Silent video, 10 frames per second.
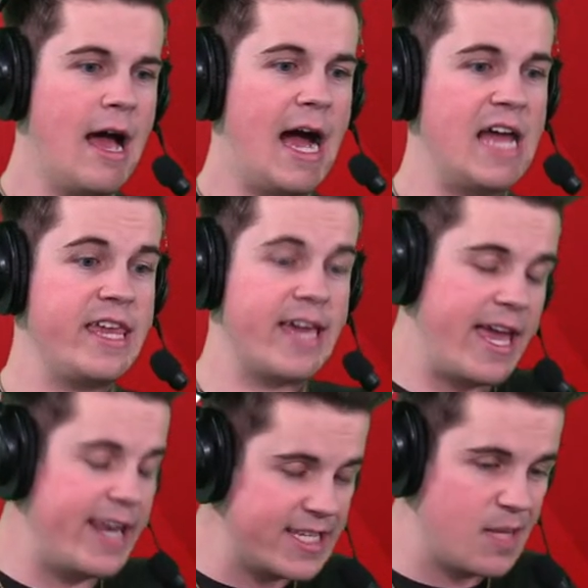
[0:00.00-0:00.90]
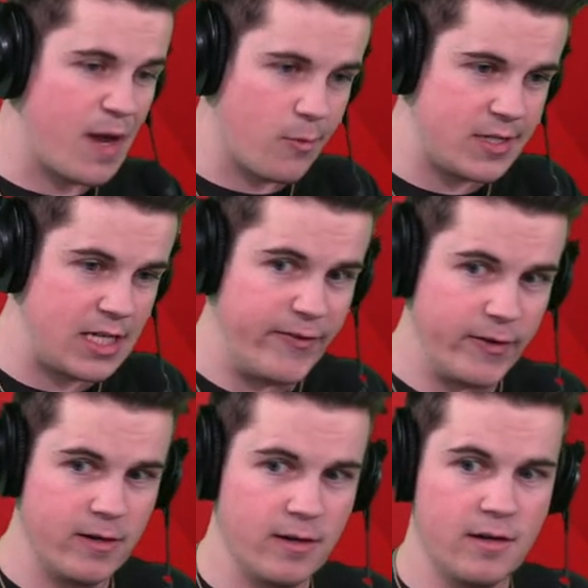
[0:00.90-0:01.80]
I think Adi's the better
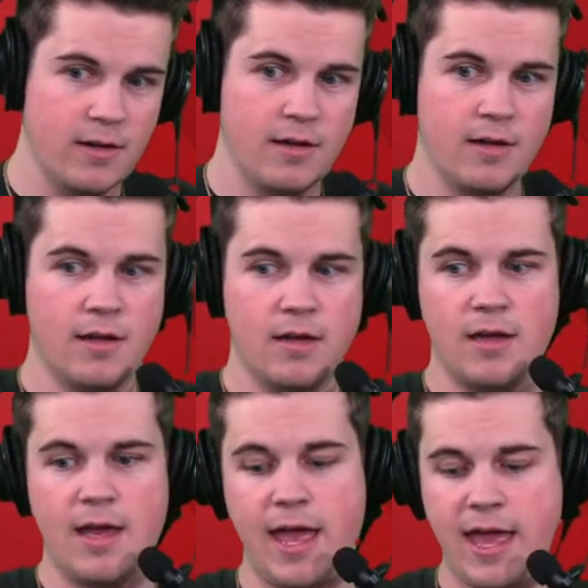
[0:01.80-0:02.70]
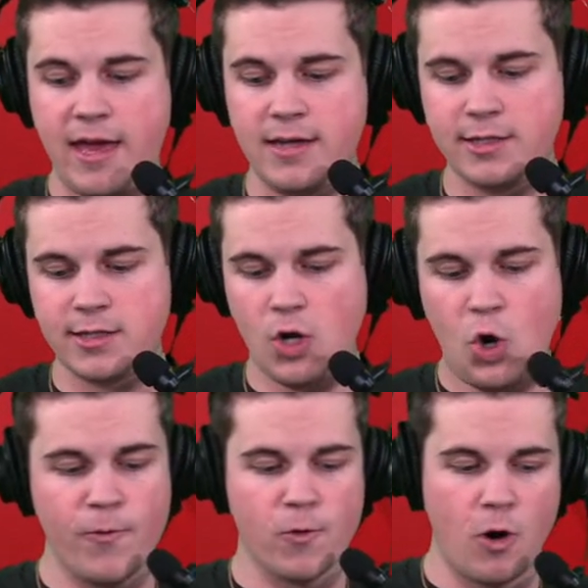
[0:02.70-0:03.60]
receiver. And
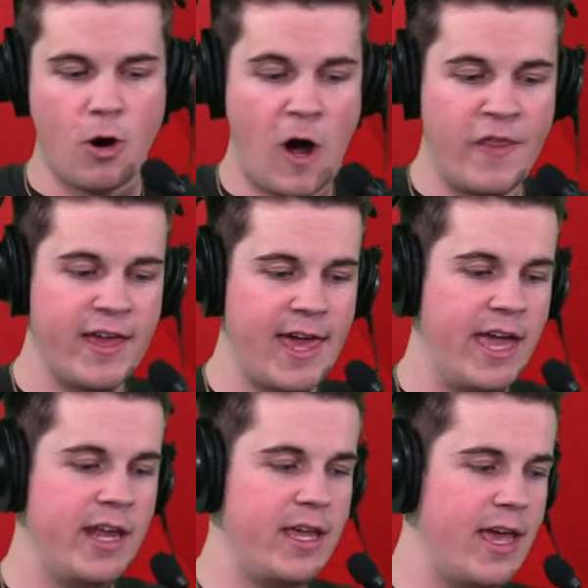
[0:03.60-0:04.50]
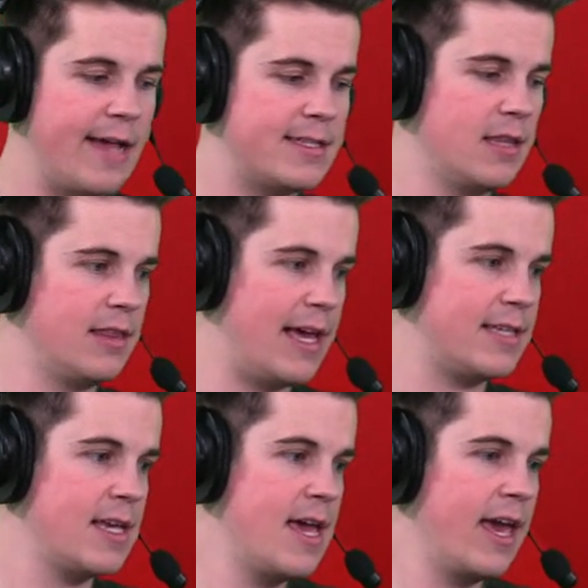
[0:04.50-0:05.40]
overall, I think Adi has
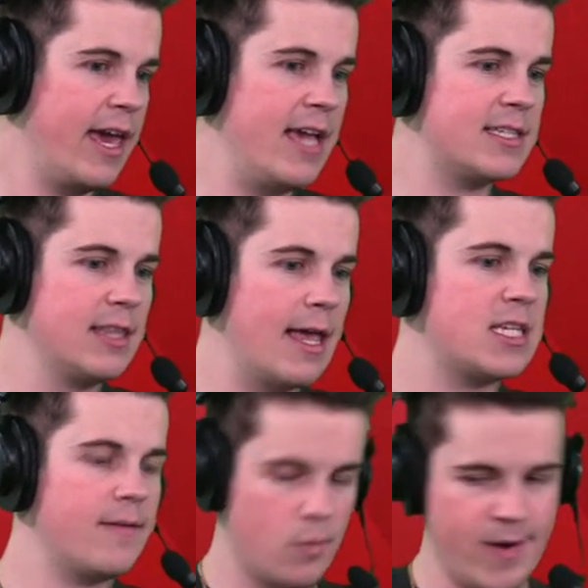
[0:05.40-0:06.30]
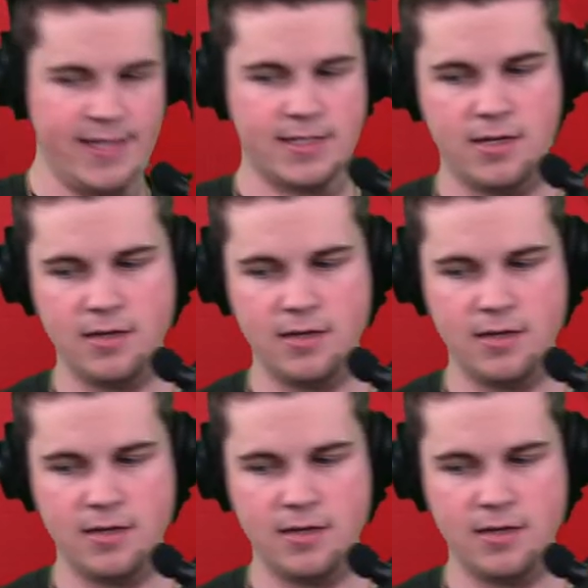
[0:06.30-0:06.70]
he's less of a risk.